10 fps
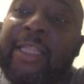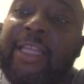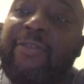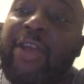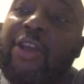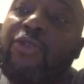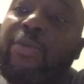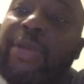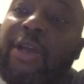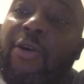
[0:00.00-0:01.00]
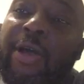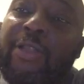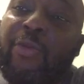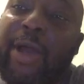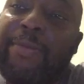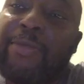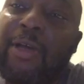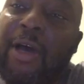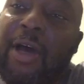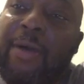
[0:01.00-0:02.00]
These videos will be on the
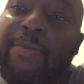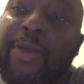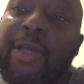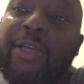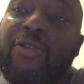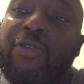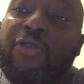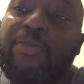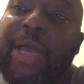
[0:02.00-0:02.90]
YouTube